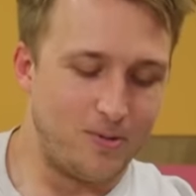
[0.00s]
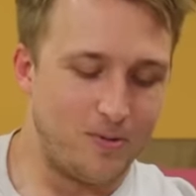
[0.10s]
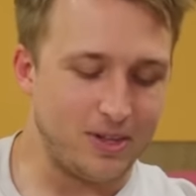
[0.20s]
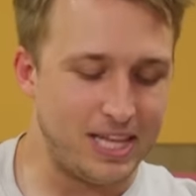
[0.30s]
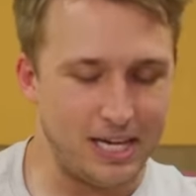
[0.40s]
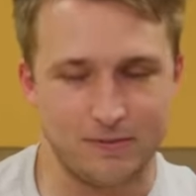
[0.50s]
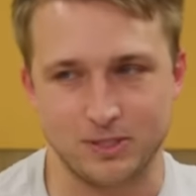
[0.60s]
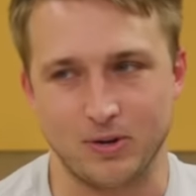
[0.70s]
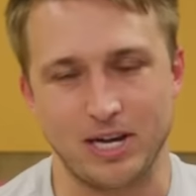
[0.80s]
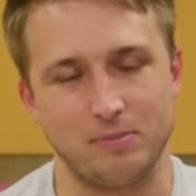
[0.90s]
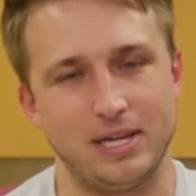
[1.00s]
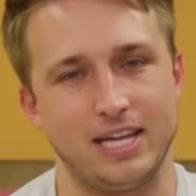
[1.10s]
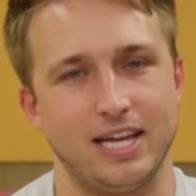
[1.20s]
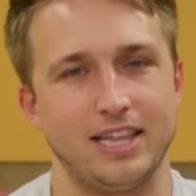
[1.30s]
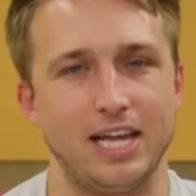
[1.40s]
Well, thank you for joining
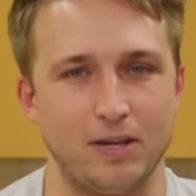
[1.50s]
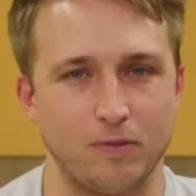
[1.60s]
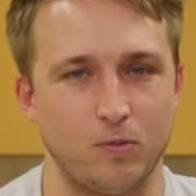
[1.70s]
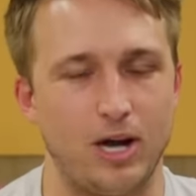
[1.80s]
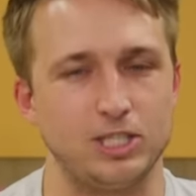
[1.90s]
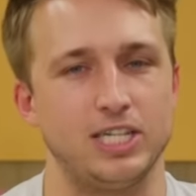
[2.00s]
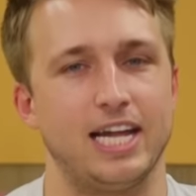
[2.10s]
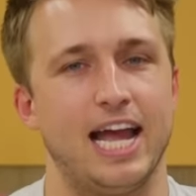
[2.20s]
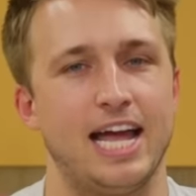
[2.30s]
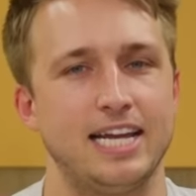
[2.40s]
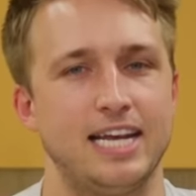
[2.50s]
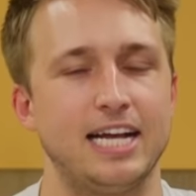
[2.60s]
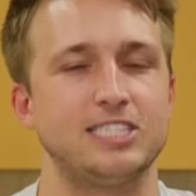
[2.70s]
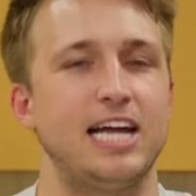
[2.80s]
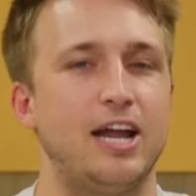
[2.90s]
me, and thank you for watching. And
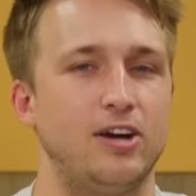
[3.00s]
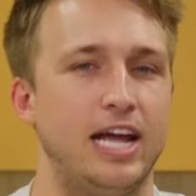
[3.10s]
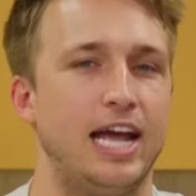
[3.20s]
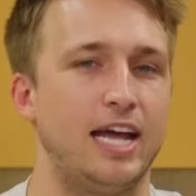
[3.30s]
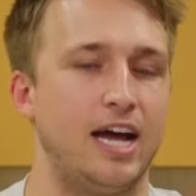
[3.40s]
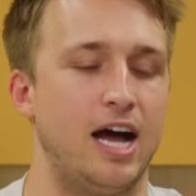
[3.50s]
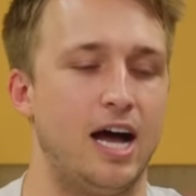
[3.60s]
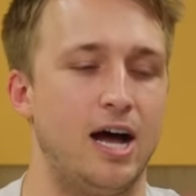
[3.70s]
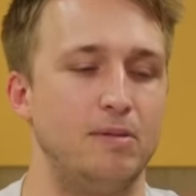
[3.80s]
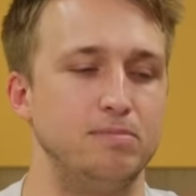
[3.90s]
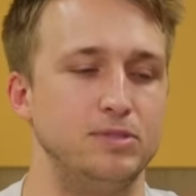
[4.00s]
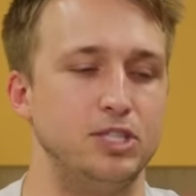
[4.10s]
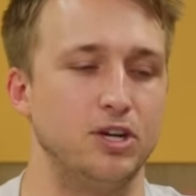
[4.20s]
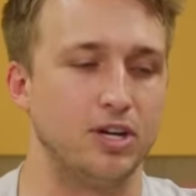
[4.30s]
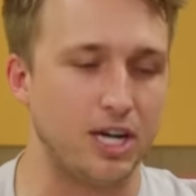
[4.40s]
next Saturday,
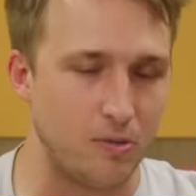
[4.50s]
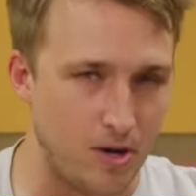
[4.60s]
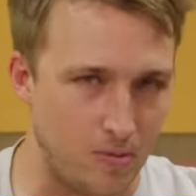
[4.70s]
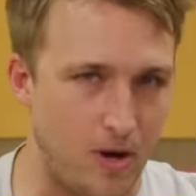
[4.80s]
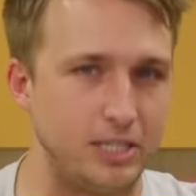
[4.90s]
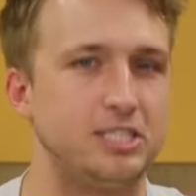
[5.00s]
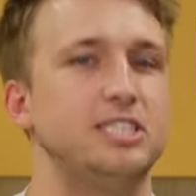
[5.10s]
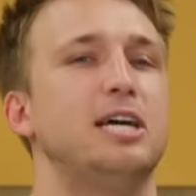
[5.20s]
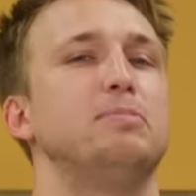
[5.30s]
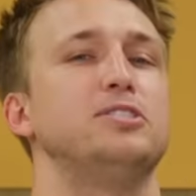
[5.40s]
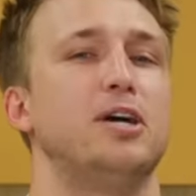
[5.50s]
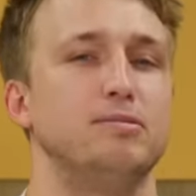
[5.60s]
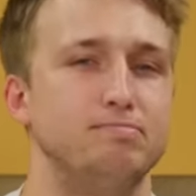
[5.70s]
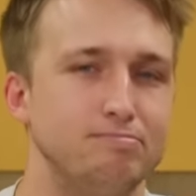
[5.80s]
you're going to want to watch this episode.